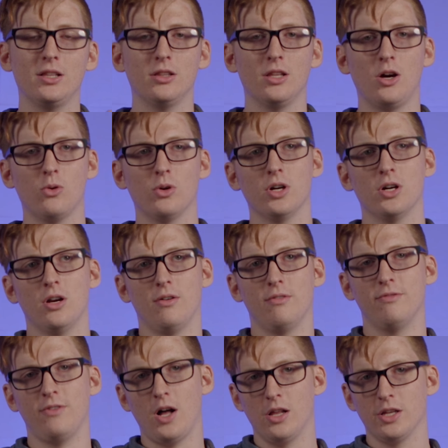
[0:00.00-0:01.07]
lower
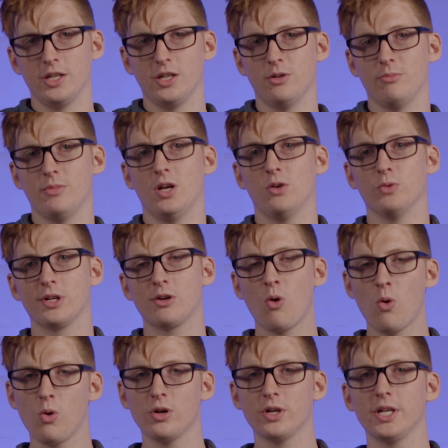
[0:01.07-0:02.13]
volume
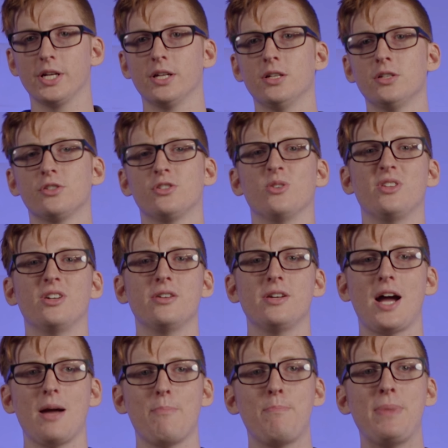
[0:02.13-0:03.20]
recording, so they're
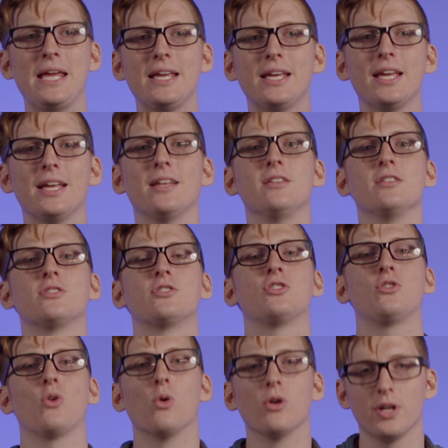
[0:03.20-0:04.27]
not peaking and
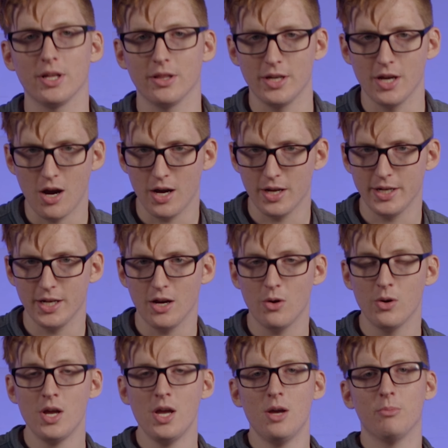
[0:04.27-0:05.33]
distorting the audio.
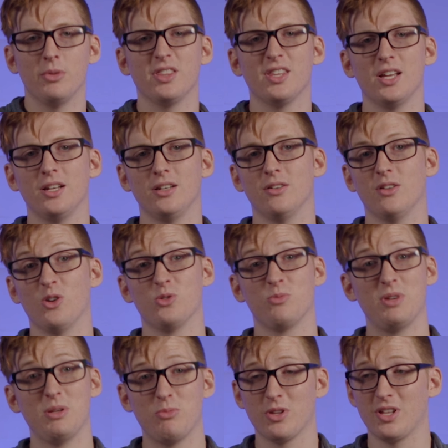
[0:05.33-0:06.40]
But then those
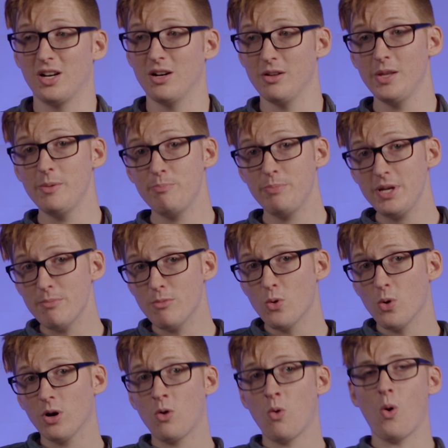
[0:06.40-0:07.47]
people that are a bit
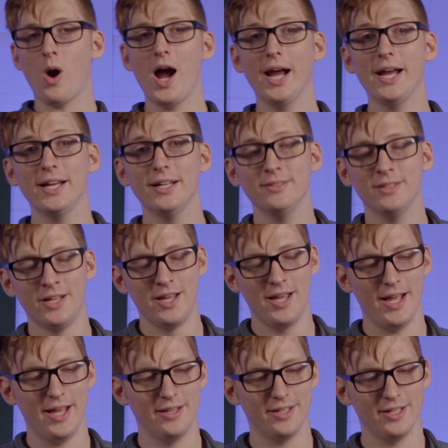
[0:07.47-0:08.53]
more quiet
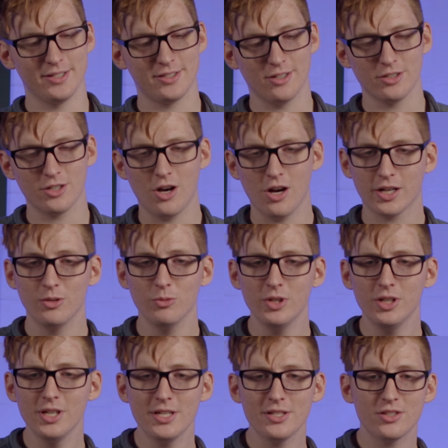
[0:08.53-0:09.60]
and they start talking
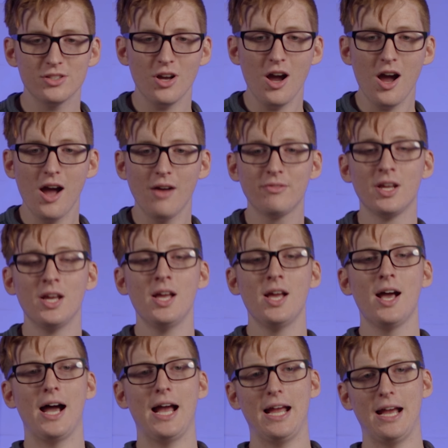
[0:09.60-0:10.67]
really soft,
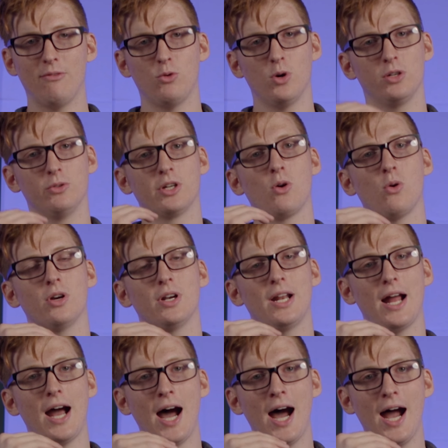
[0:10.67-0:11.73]
I have one recorded at
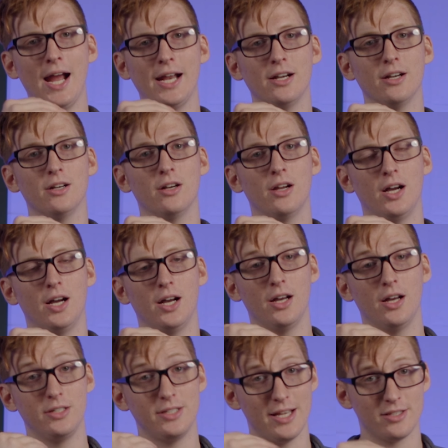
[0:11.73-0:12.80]
a higher
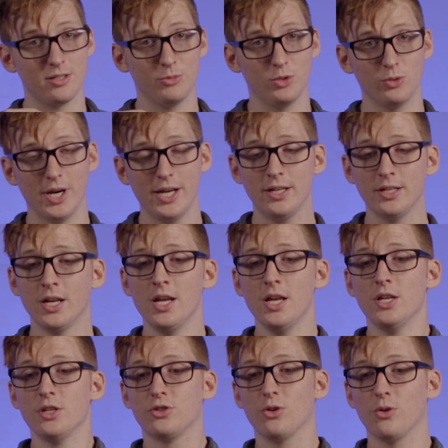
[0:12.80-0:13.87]
decibel rate
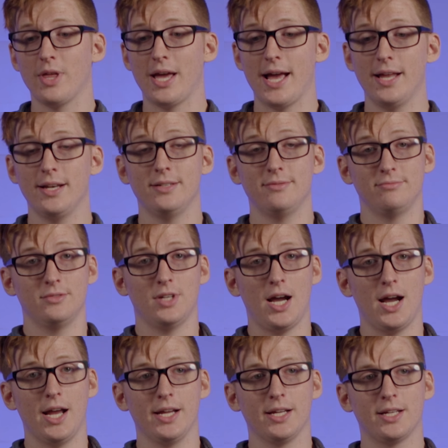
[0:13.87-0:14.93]
so that
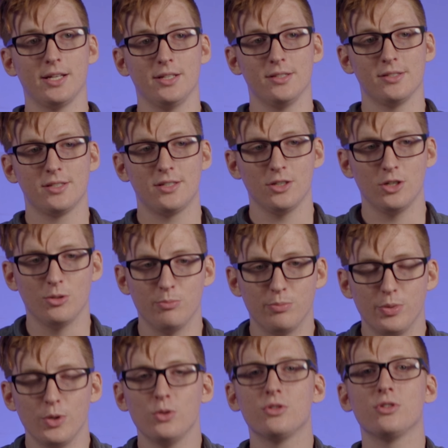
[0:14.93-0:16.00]
I can still
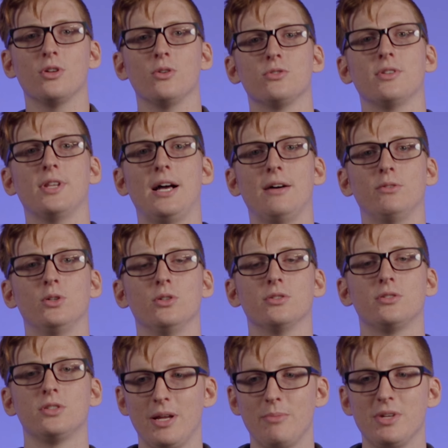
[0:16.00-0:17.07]
boost those
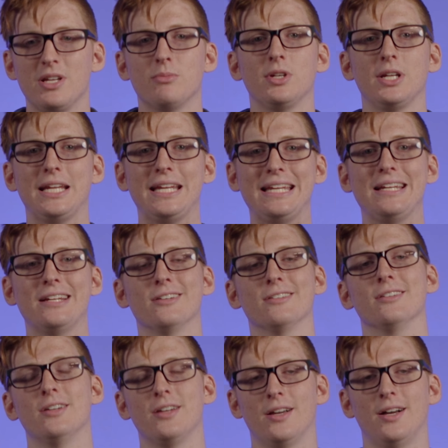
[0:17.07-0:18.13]
levels and be able to
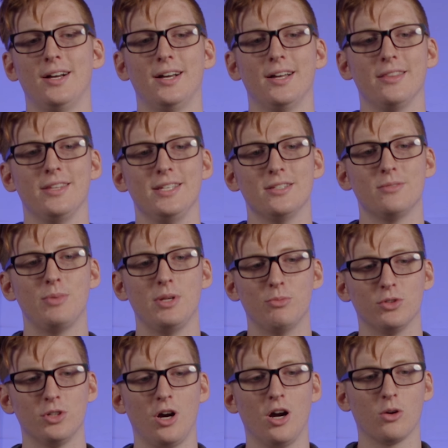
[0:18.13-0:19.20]
hear these
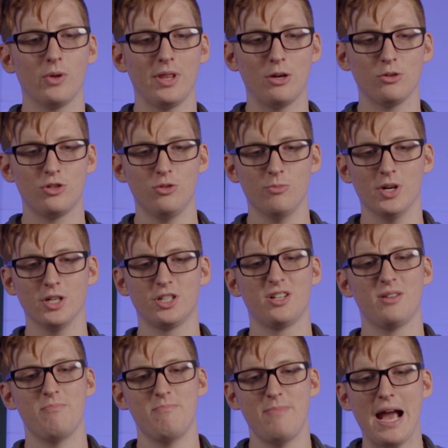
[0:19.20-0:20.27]
people talk without too much
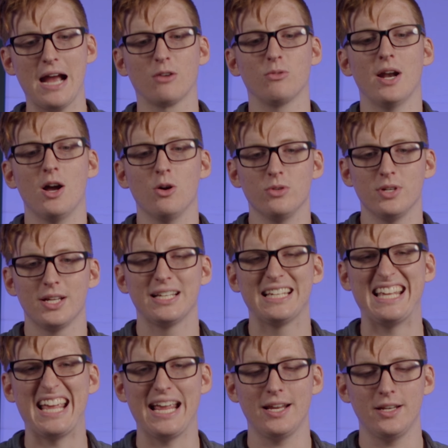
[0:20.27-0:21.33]
background
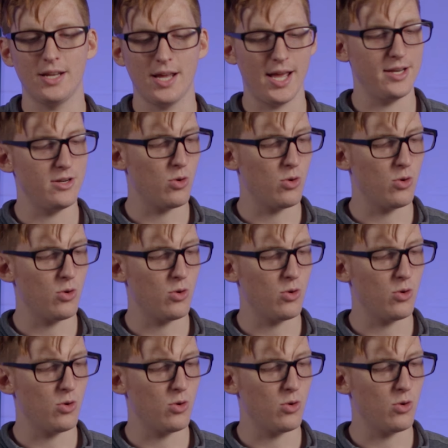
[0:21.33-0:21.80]
gain and